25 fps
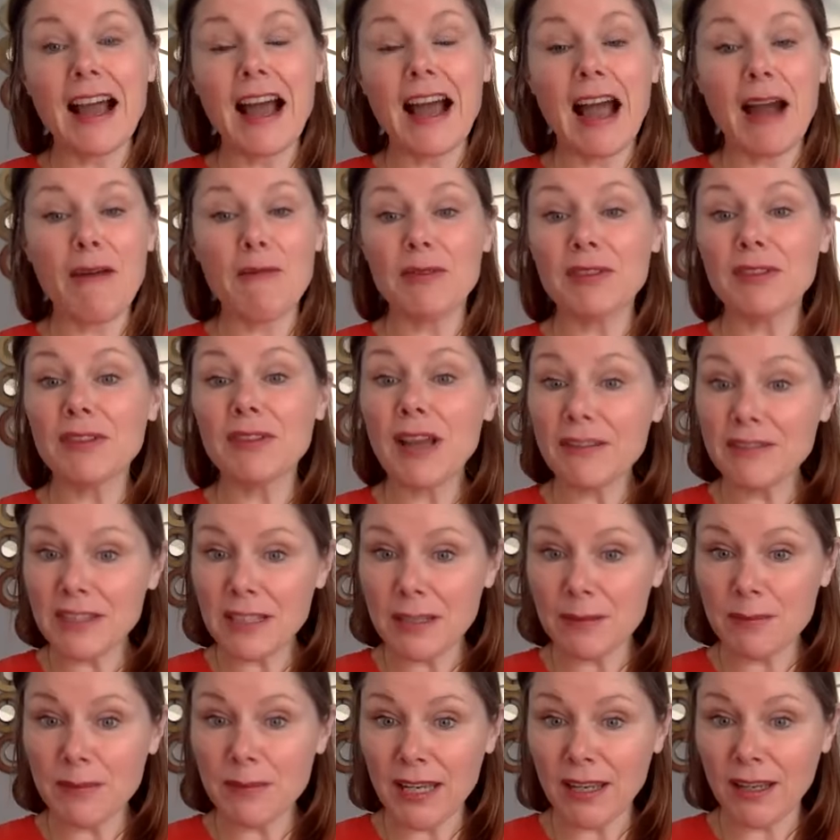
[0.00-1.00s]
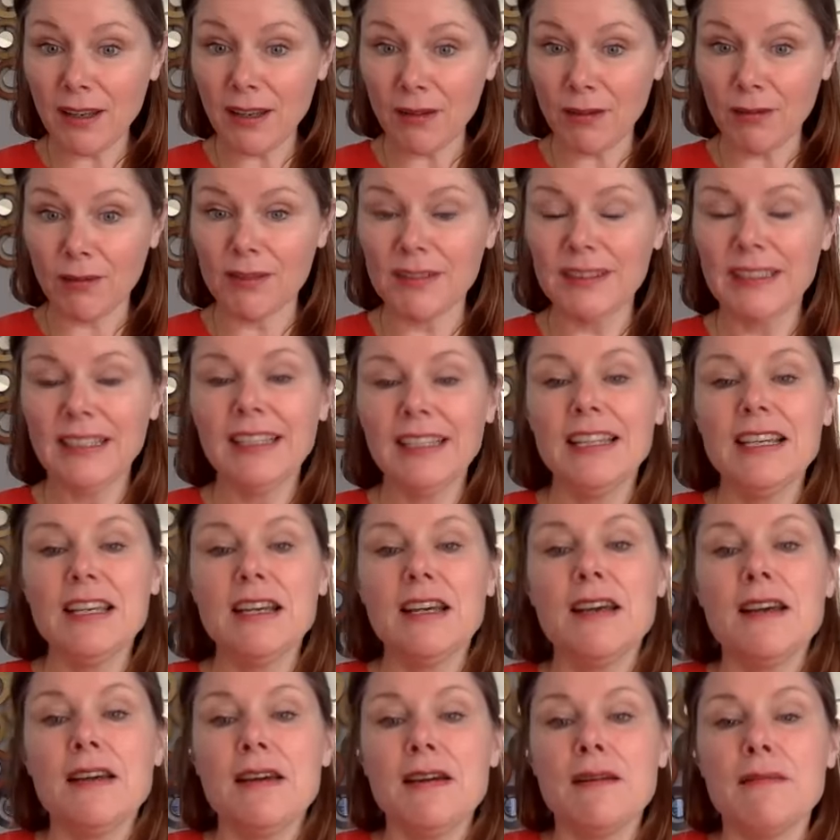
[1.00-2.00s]
I would love to meet you,
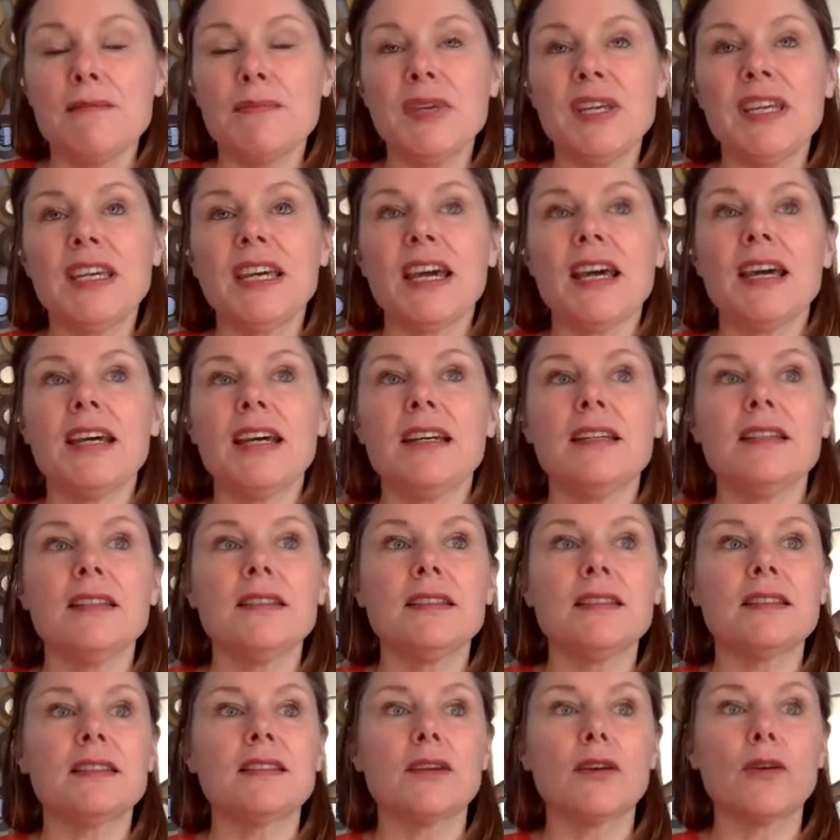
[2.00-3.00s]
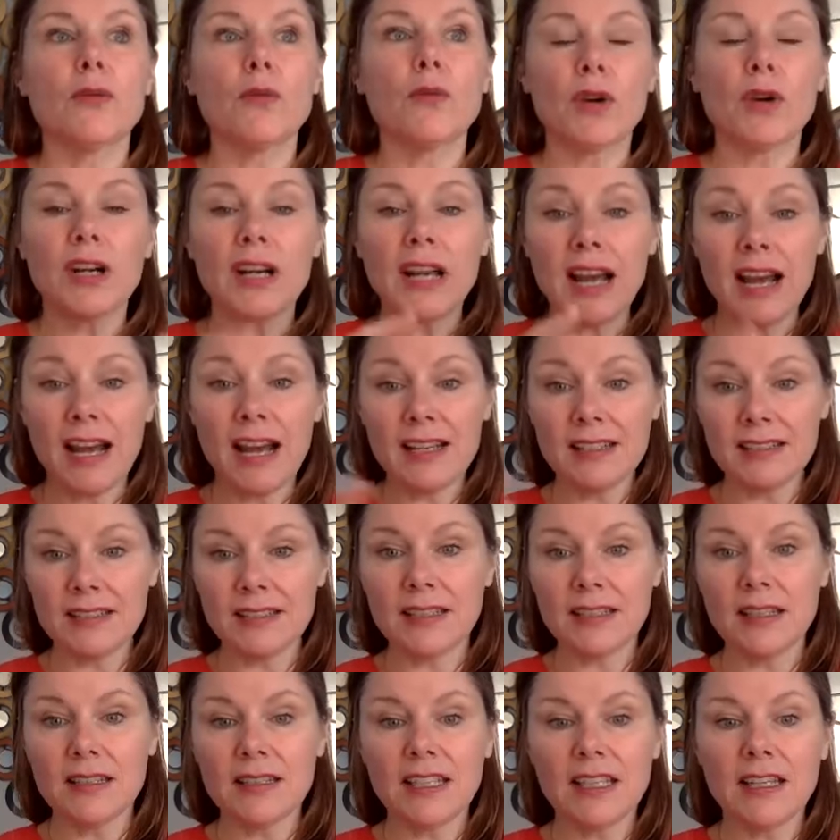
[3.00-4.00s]
because we're
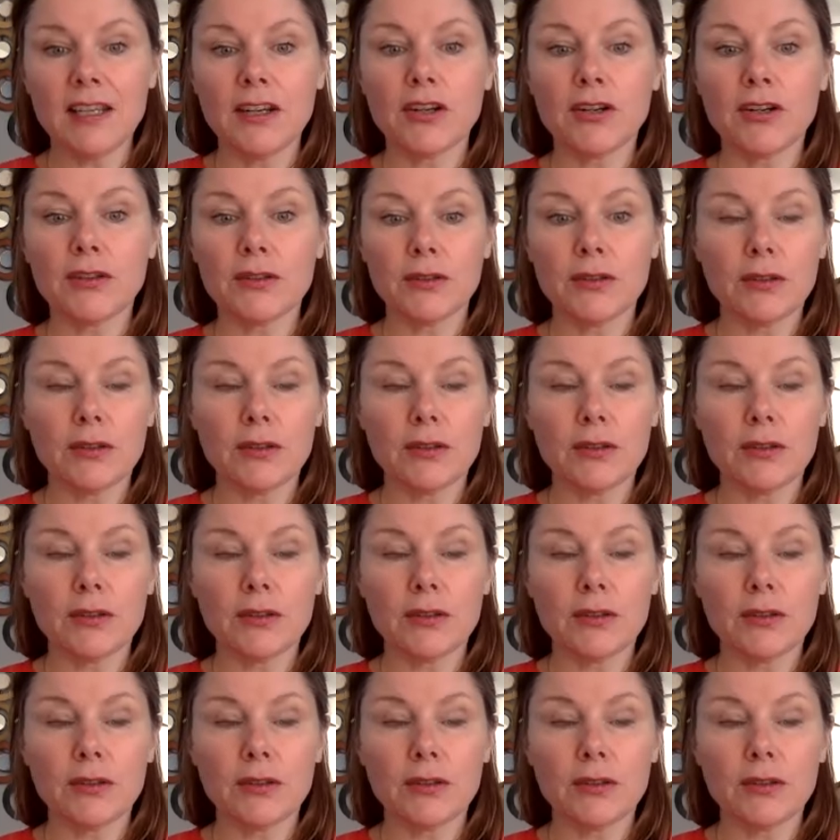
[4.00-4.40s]
constantly